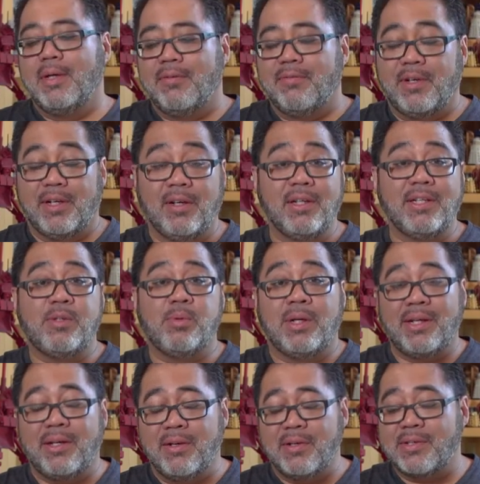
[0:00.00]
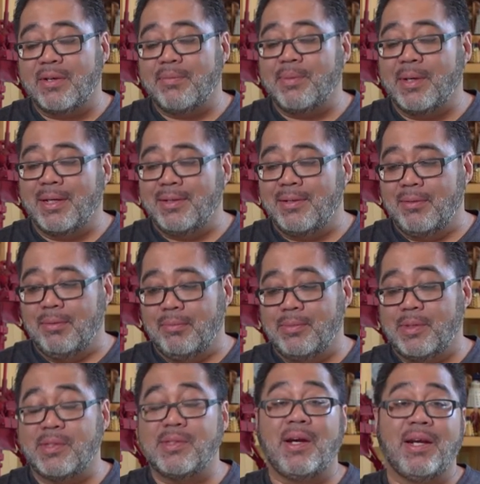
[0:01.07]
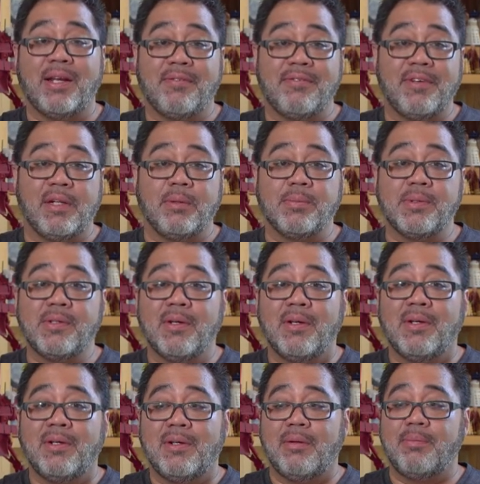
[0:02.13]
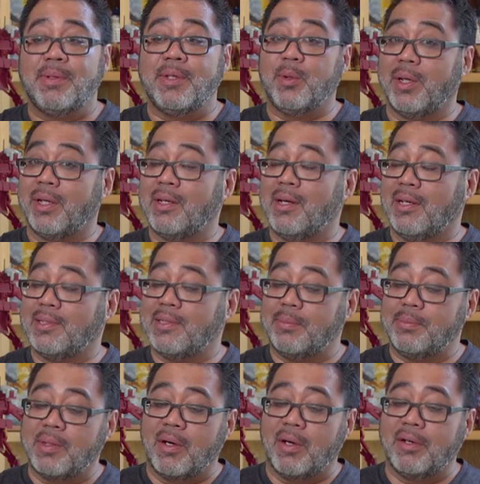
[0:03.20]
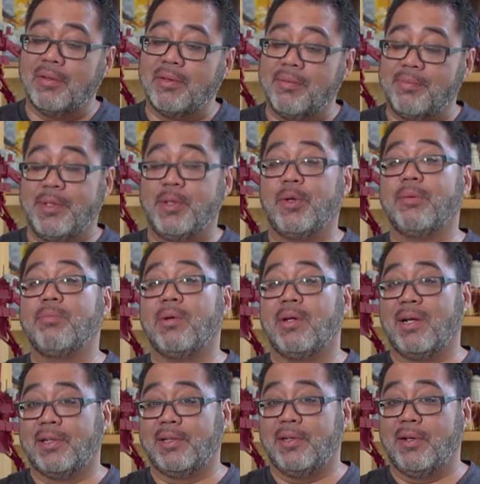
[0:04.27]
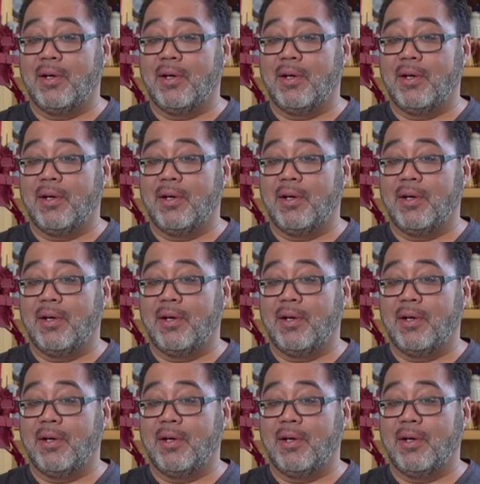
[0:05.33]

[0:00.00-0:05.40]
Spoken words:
For nearly 20 years, I've been designing films. I've been doing concept art, I've been doing production